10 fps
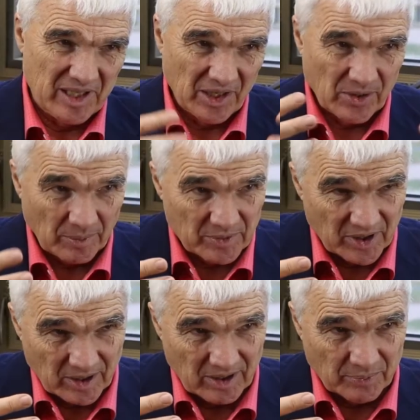then you go up to
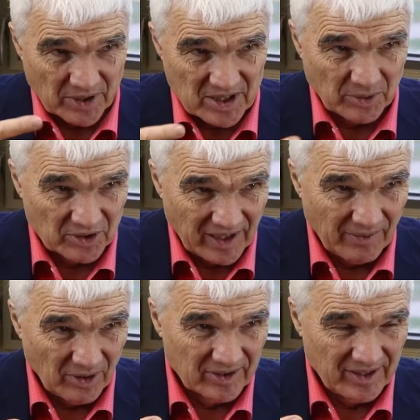the principals
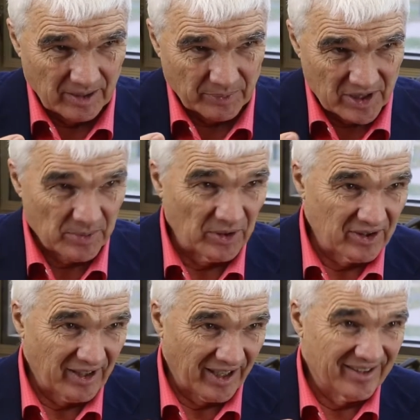level, and the
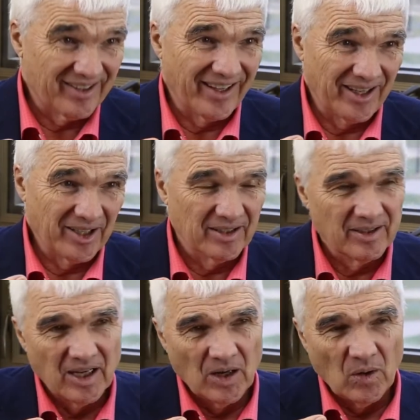principals like the data.
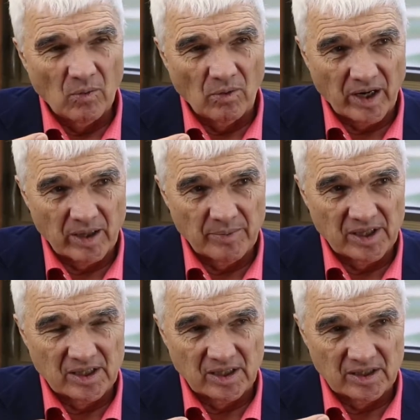Why?
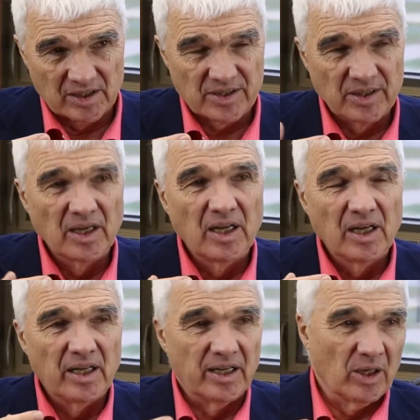Because
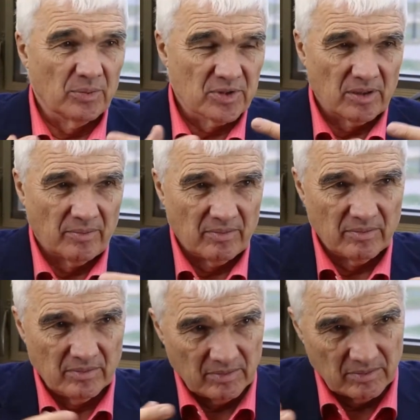it helps
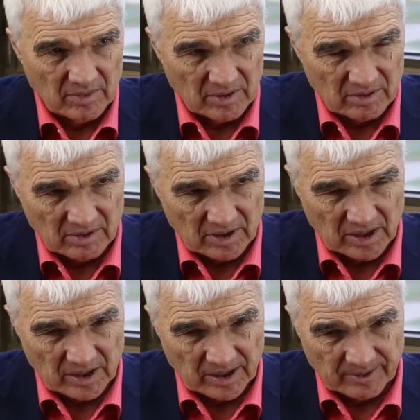them
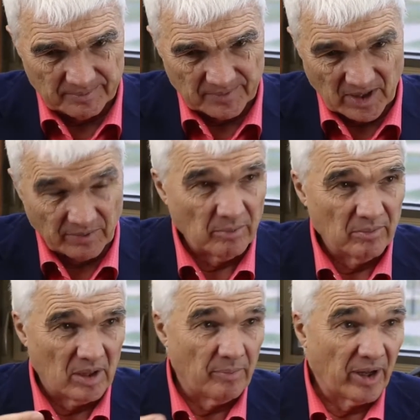give them
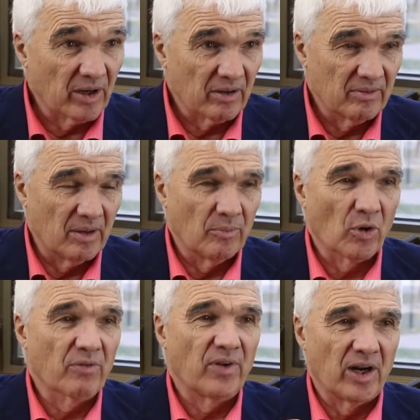a better,
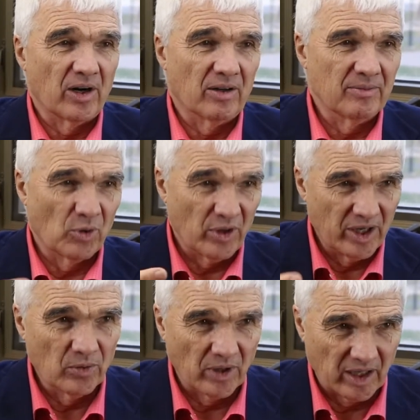more fair, more
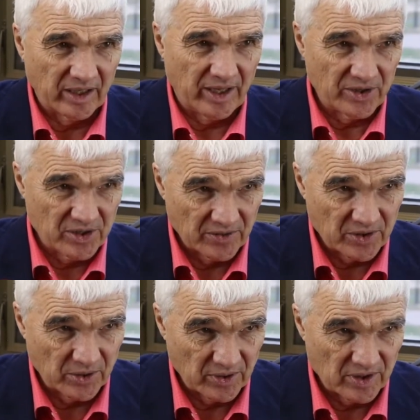equal allocation of
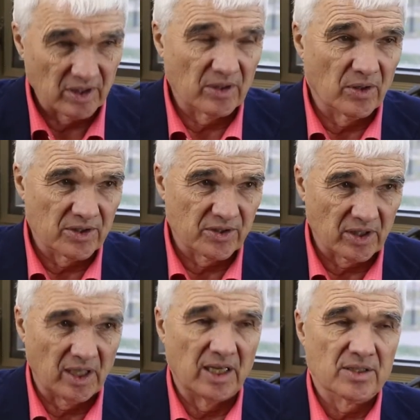students across their
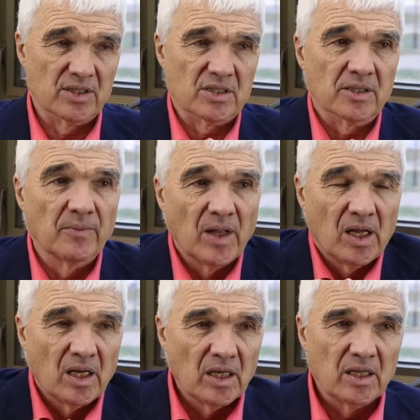classes.
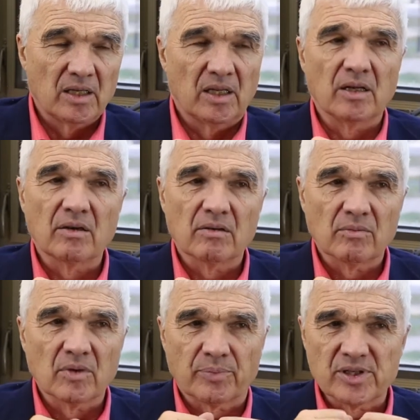
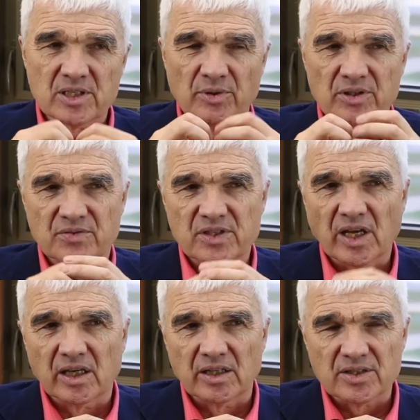And what principals have
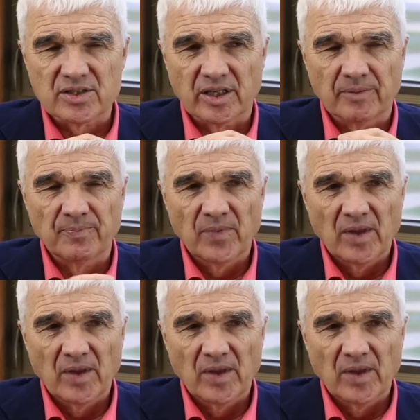said is that